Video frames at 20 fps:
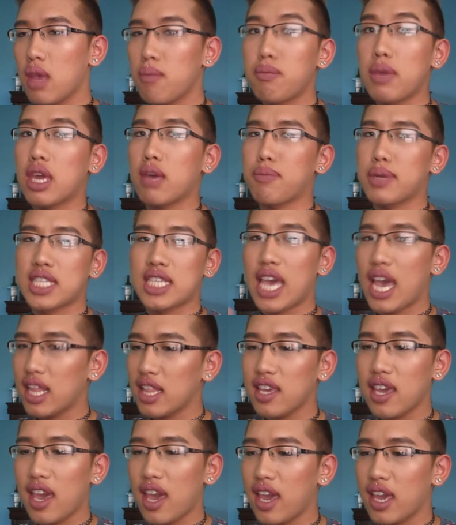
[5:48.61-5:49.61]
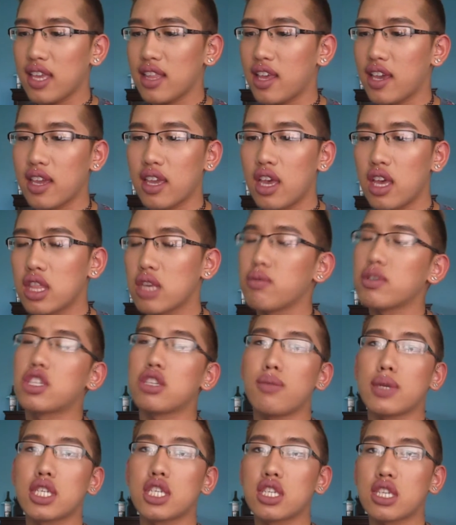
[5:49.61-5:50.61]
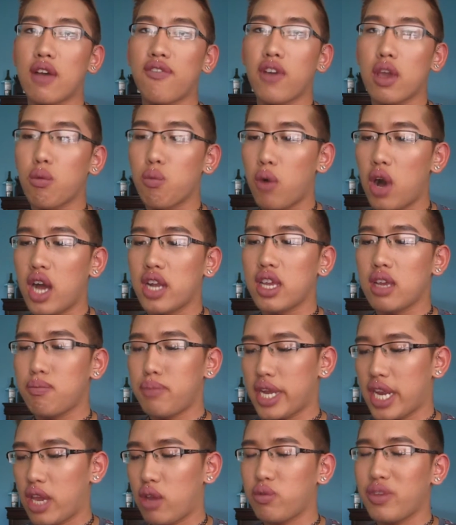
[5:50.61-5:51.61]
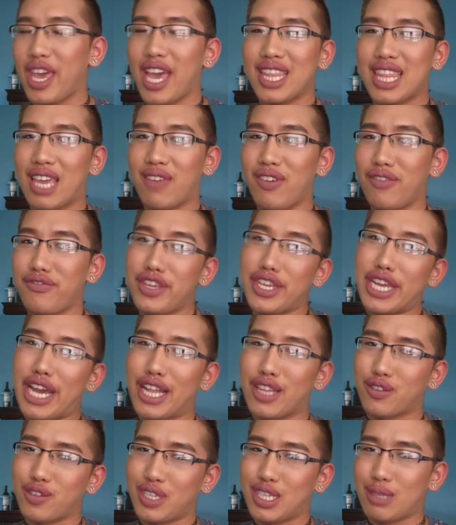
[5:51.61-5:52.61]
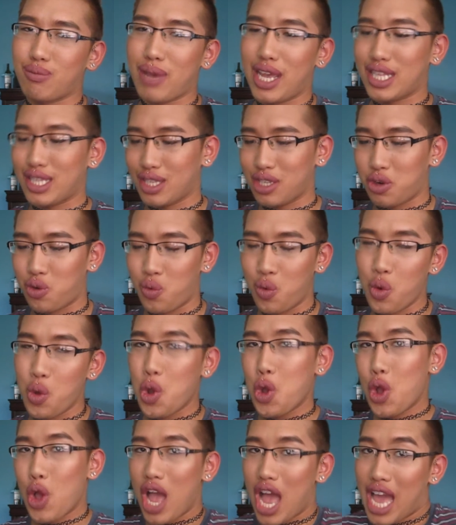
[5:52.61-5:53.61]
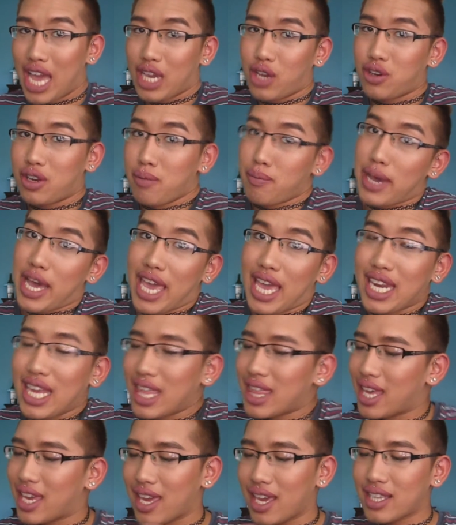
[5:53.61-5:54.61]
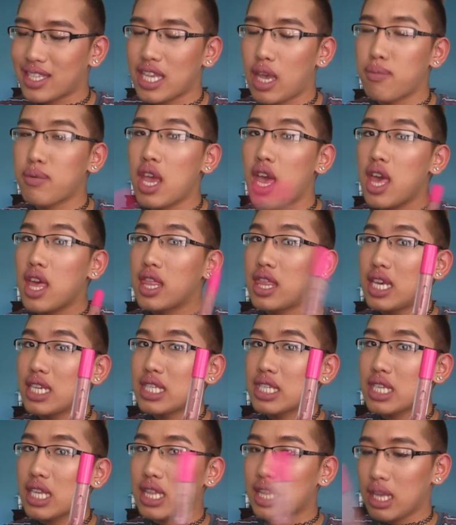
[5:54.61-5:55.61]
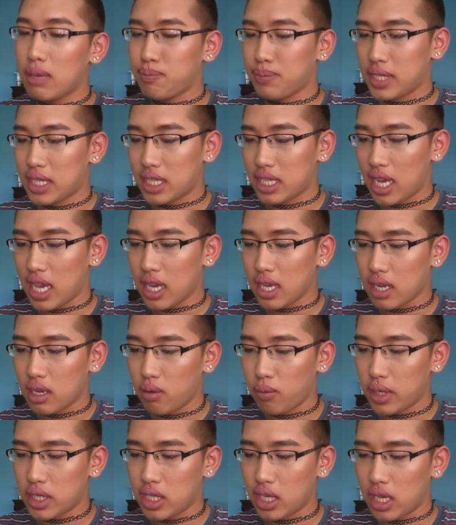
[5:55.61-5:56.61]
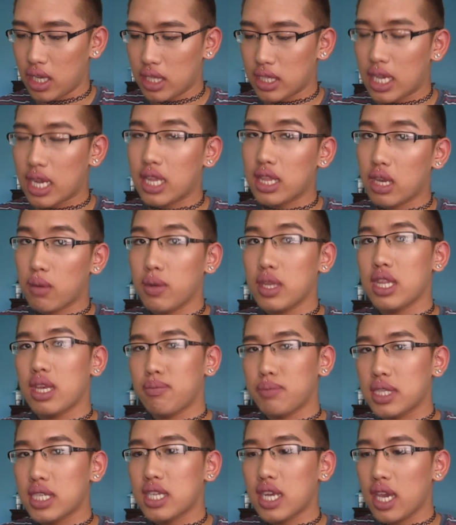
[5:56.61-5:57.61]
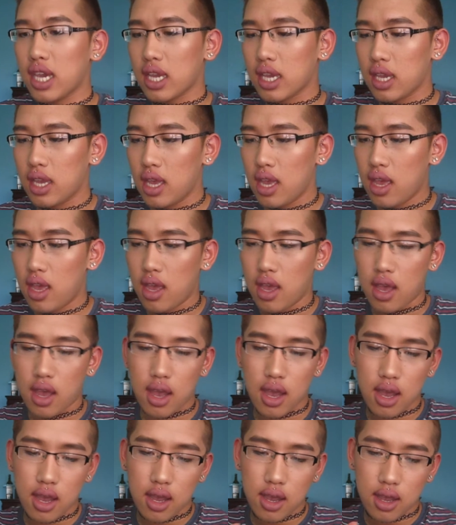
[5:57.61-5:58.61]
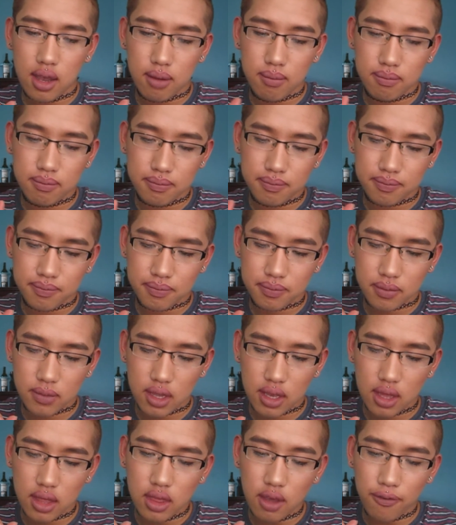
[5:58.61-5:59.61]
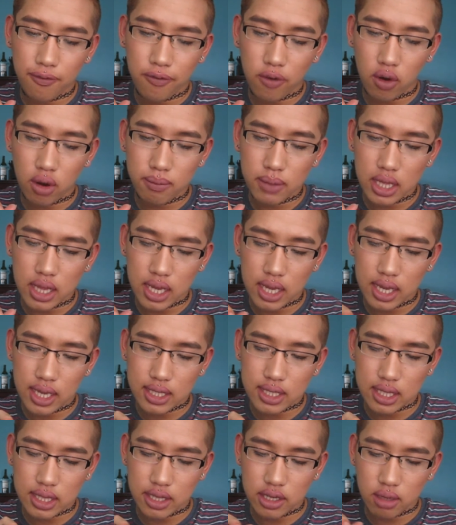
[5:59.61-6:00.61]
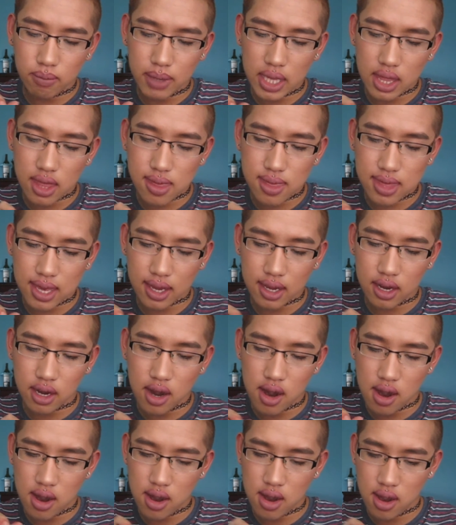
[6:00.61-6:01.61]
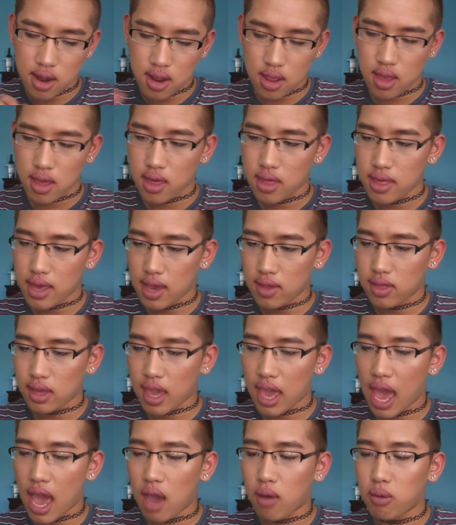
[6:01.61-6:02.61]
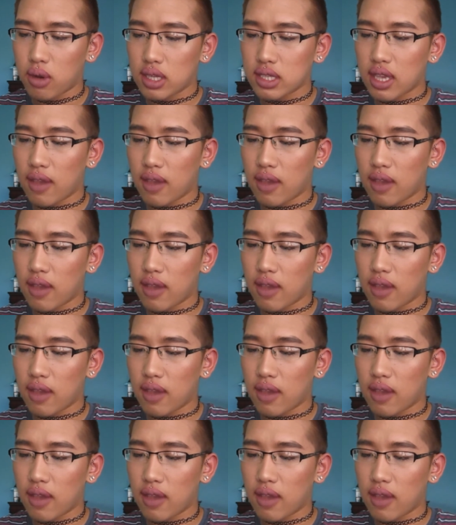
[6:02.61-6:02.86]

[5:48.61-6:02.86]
Makeup Atelier. Like there was so much stuff I wanted, but I only had like $50 to spend, so I couldn't buy anything except this lipstick, which is like a liquid lipstick. The formula is a little bit thicker than the Kat ones.